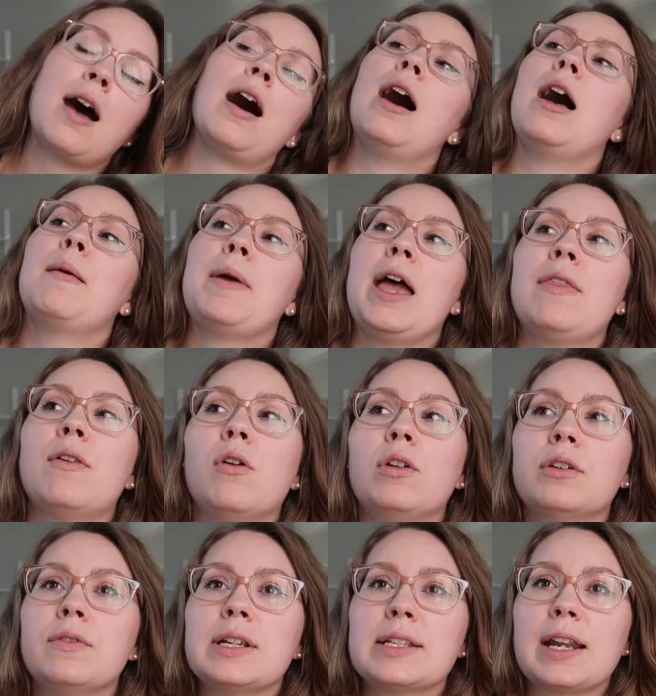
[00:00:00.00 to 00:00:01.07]
Um, and the
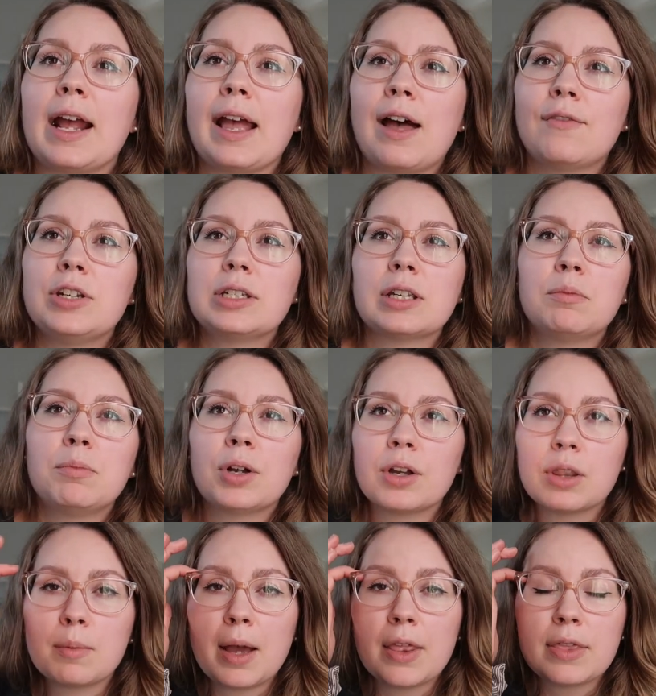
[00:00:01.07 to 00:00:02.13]
only reason I haven't done book
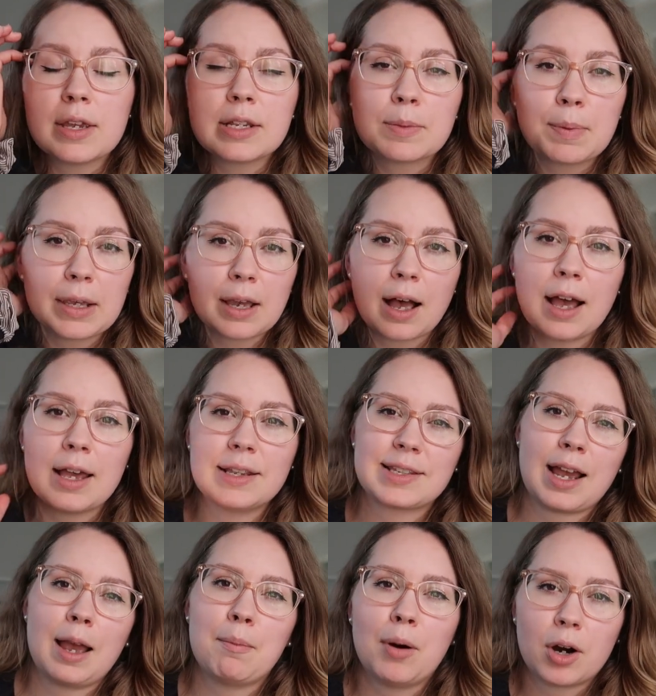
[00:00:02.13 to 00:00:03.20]
of the month is because
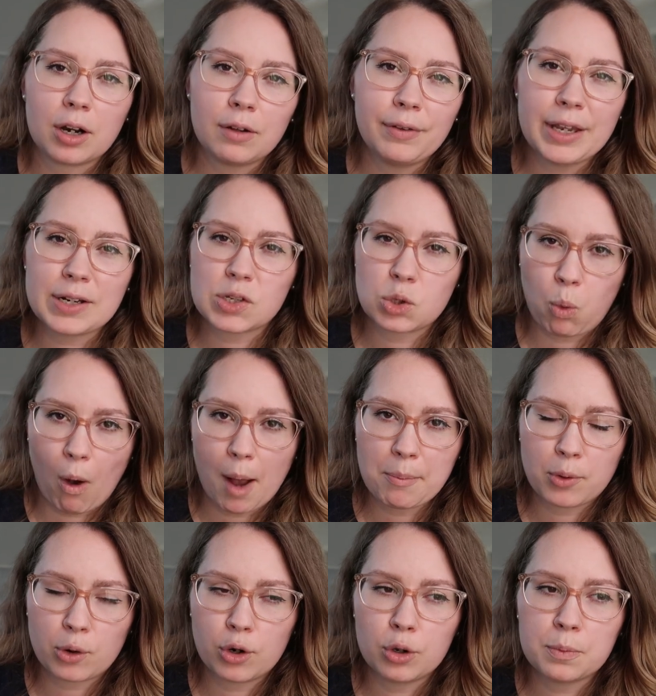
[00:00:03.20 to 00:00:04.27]
I'm part of like
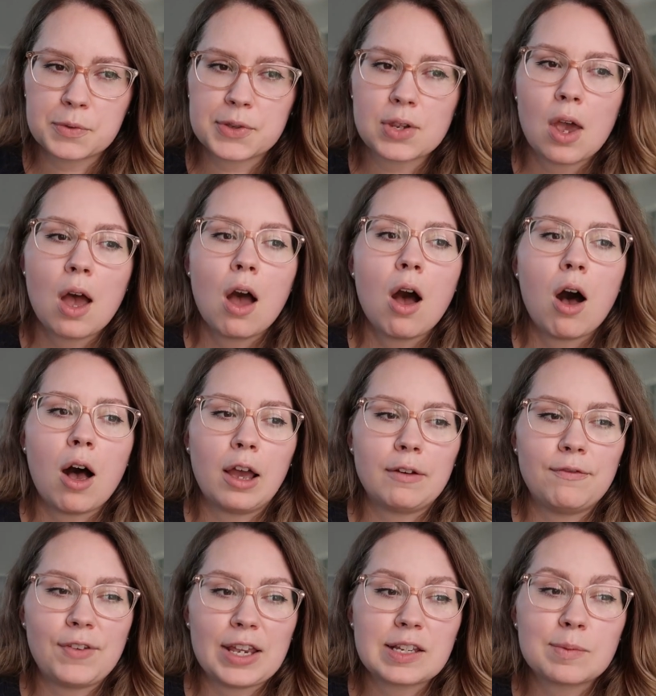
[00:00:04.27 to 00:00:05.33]
swap groups
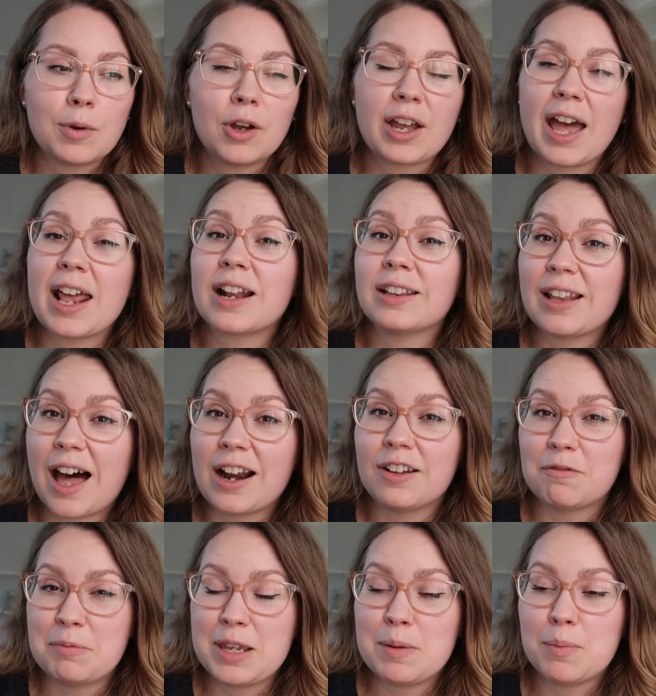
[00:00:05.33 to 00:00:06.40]
on Facebook and a lot
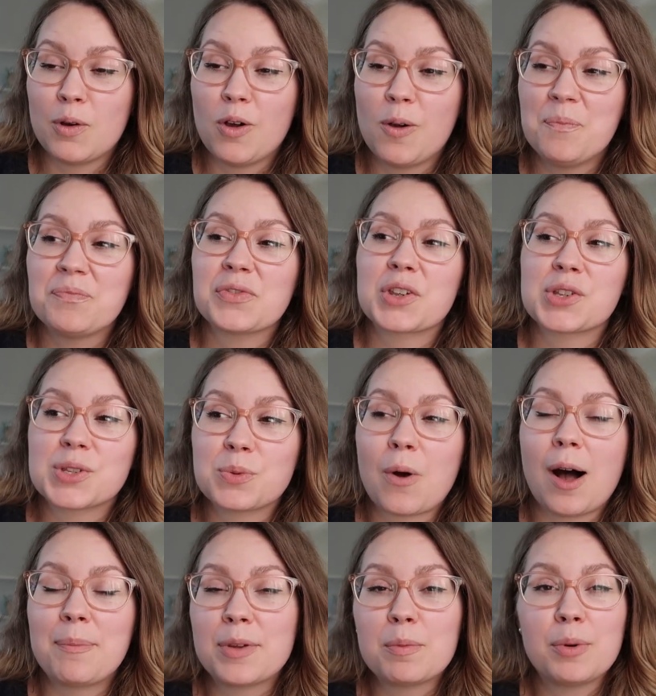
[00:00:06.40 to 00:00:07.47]
of people
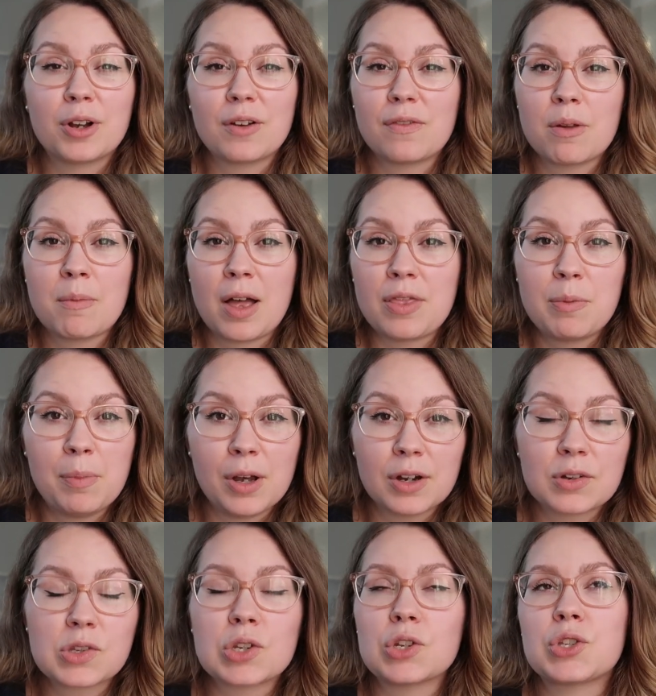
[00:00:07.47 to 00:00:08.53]
swap their book of the month books.